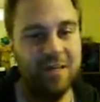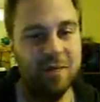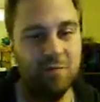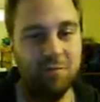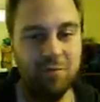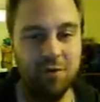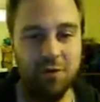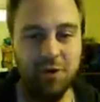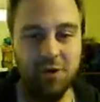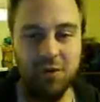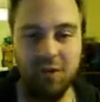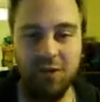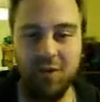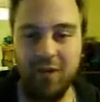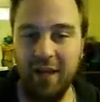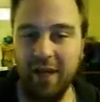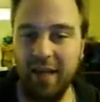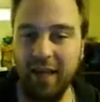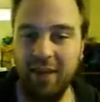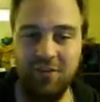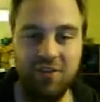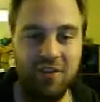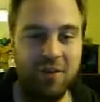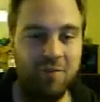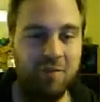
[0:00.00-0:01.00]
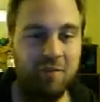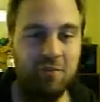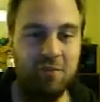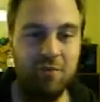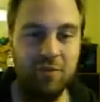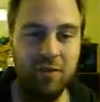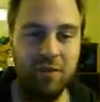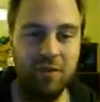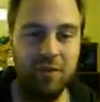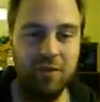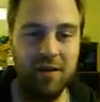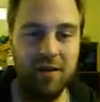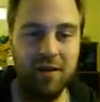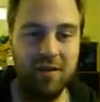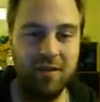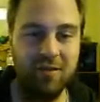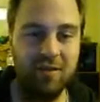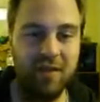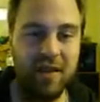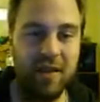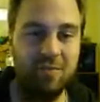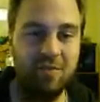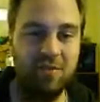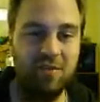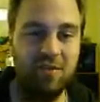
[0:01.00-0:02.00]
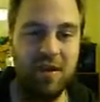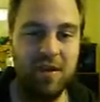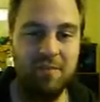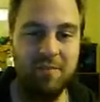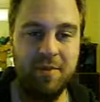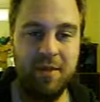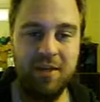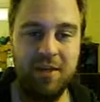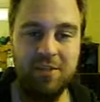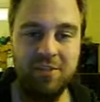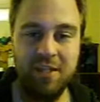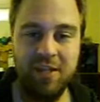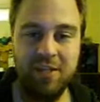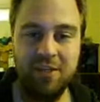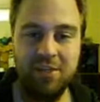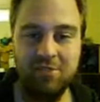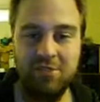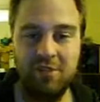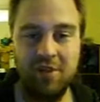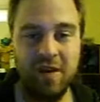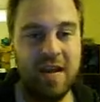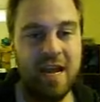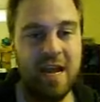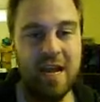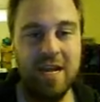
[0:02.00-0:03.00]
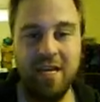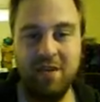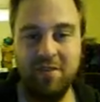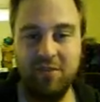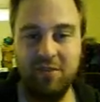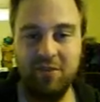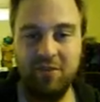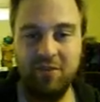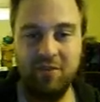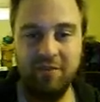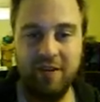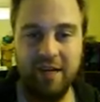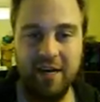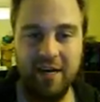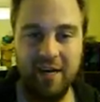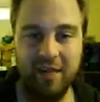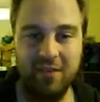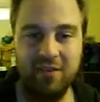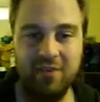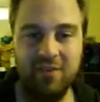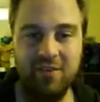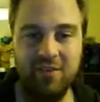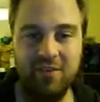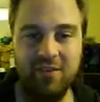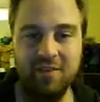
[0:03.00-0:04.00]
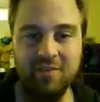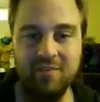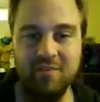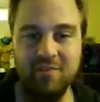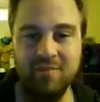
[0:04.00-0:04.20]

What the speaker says: Brutal, like I said before, this game does not apologize for any of its violence.